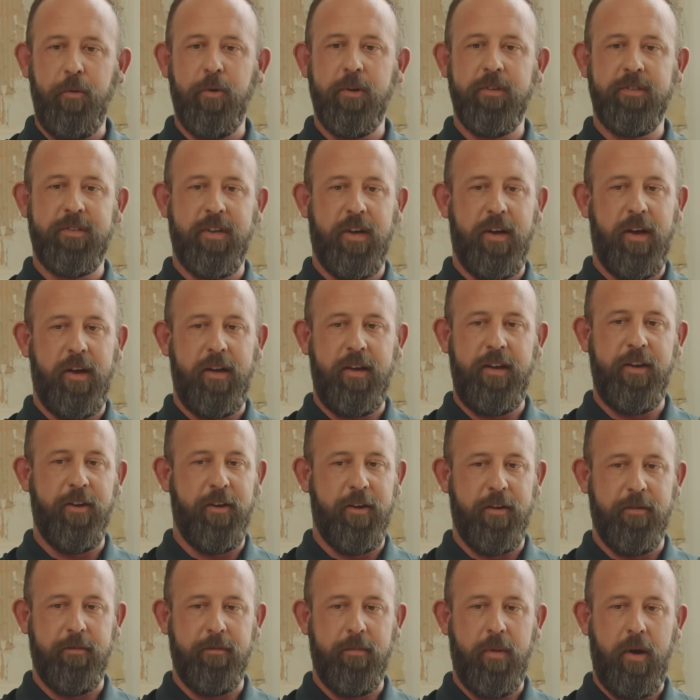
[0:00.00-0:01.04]
was,
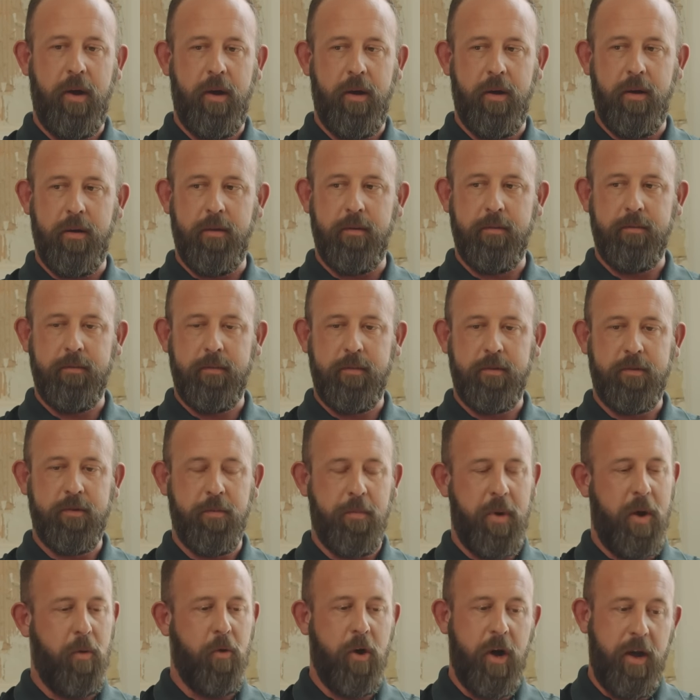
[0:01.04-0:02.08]
so
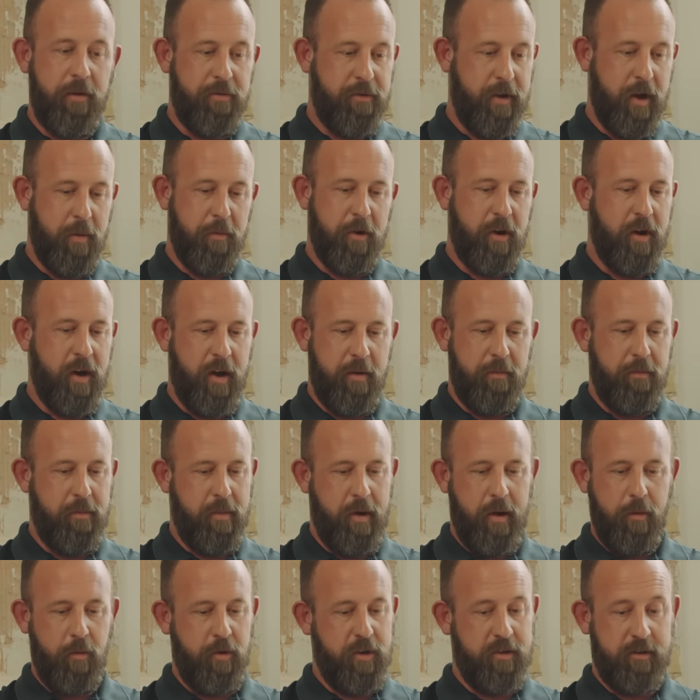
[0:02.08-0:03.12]
my wife Amber and
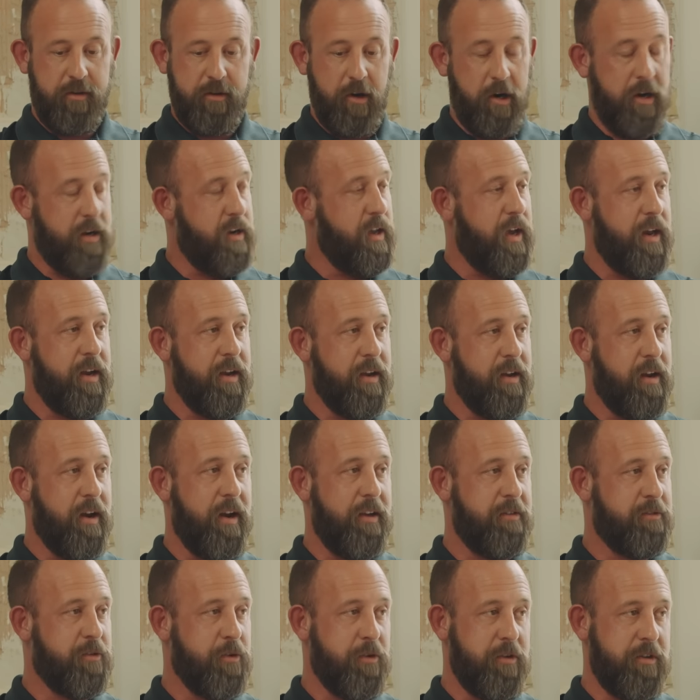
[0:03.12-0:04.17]
I, we started dating in
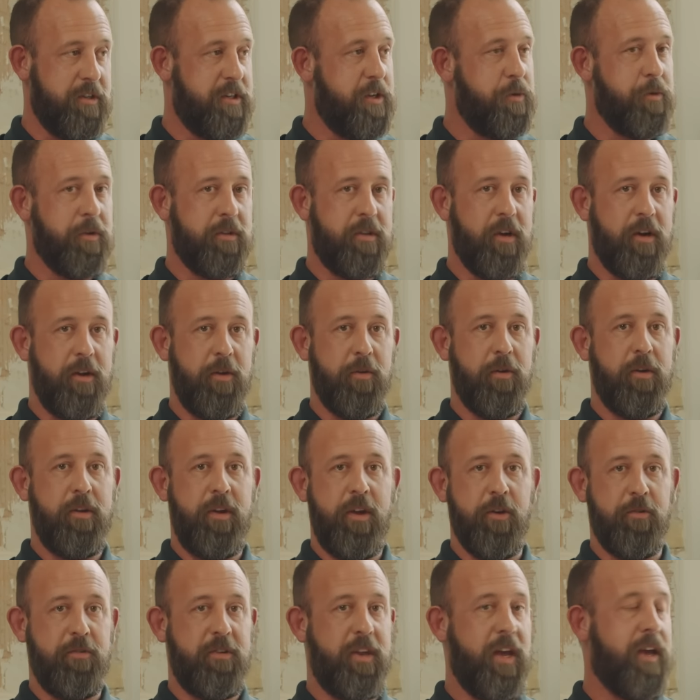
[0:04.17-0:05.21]
high school, and she would tell
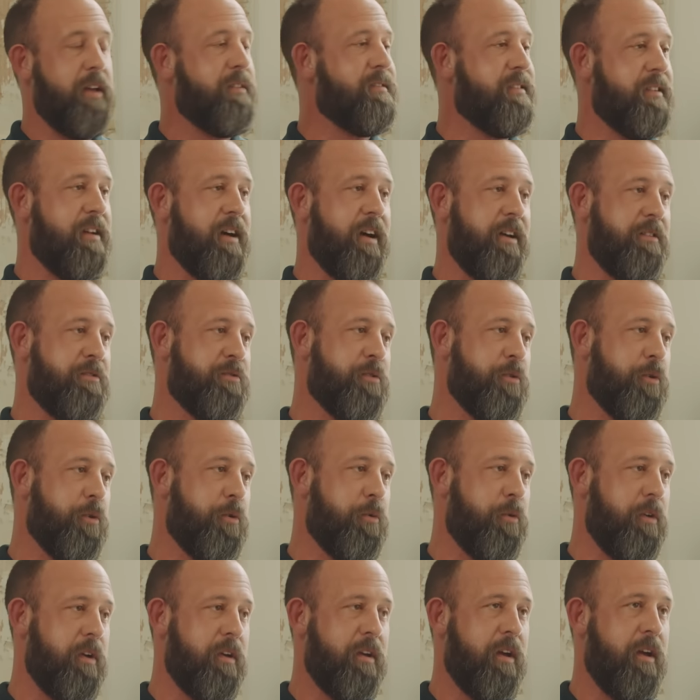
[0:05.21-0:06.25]
you, dates in high
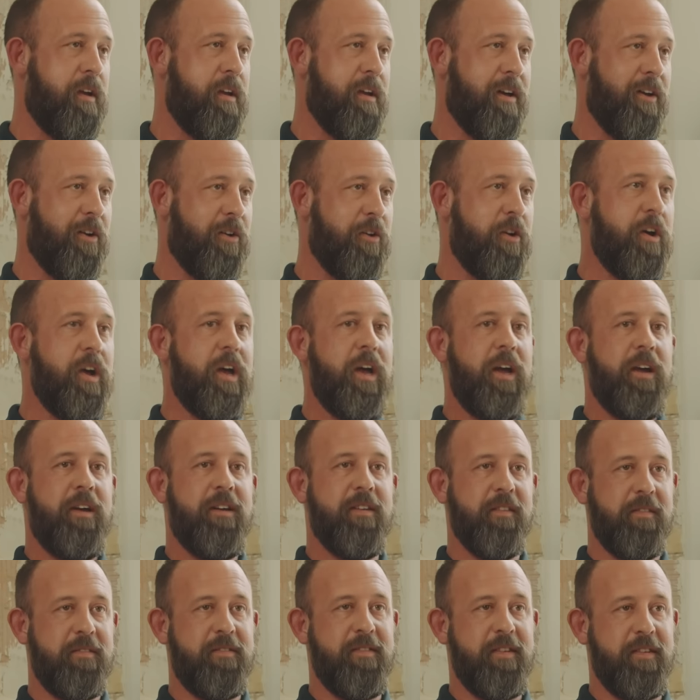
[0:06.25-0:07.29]
school,
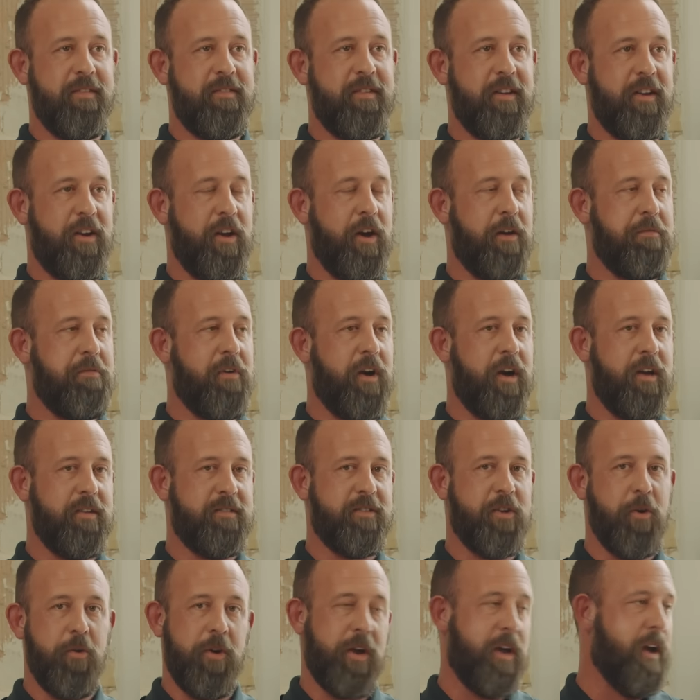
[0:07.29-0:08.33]
consisted of us
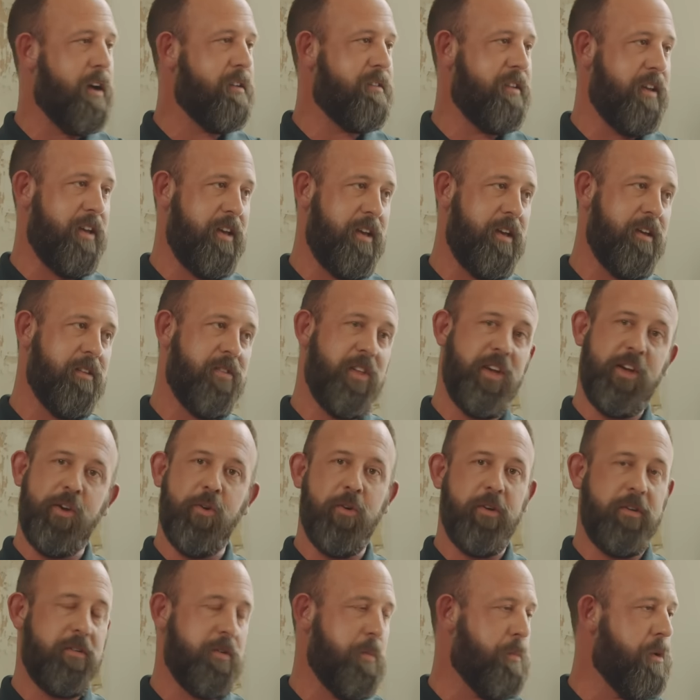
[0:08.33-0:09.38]
going out to eat and then
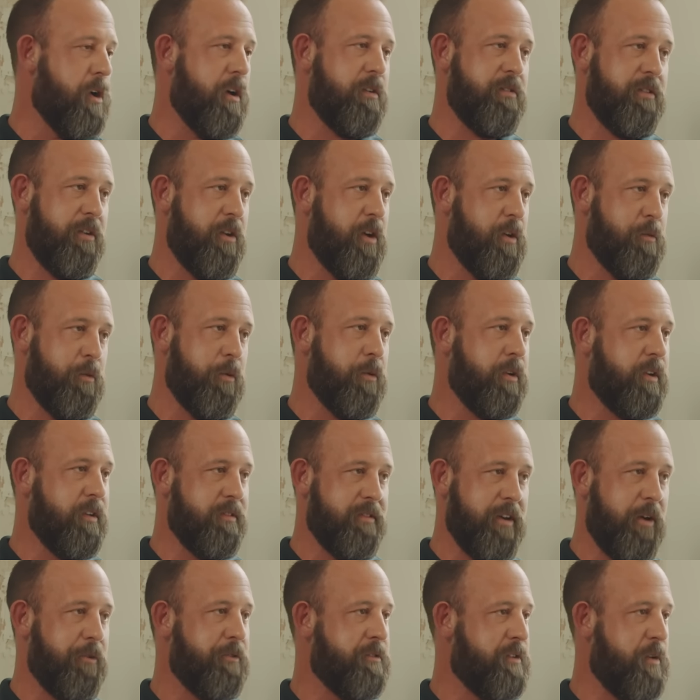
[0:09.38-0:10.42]
going to Barnes and Noble
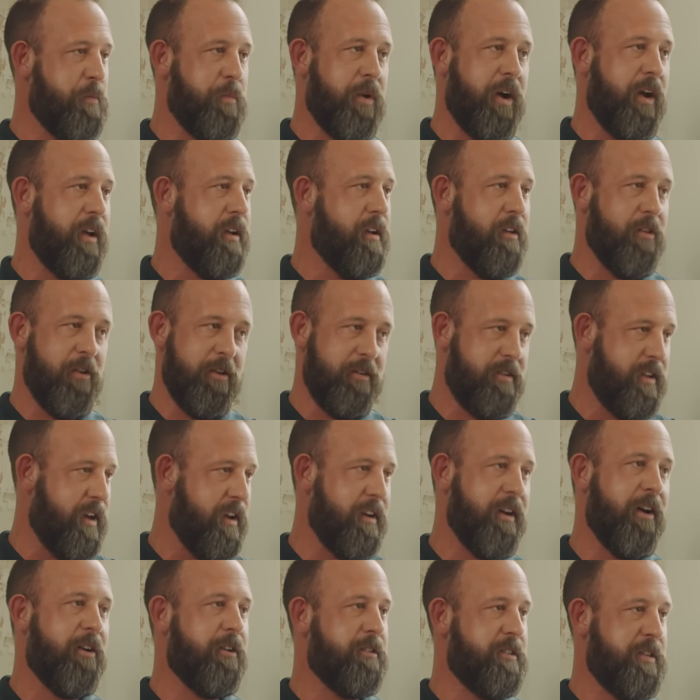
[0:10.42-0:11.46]
because I was going to buy another
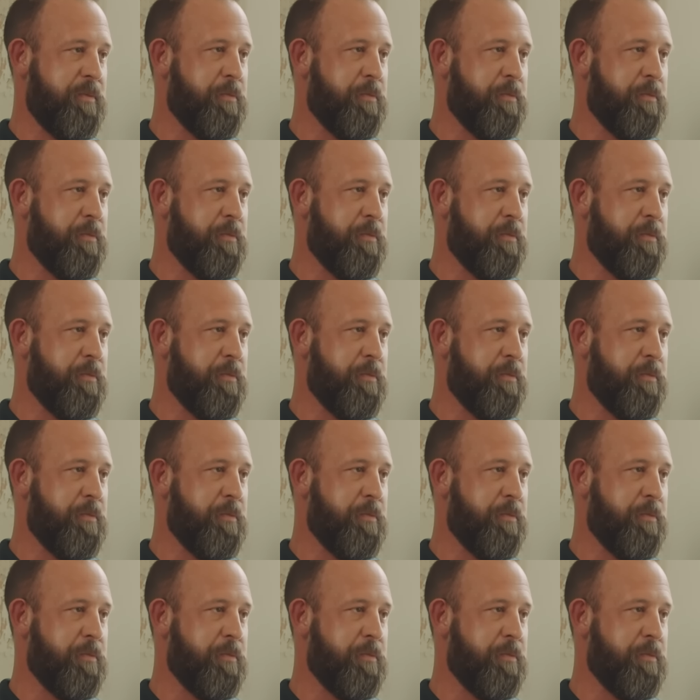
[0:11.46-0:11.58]
technology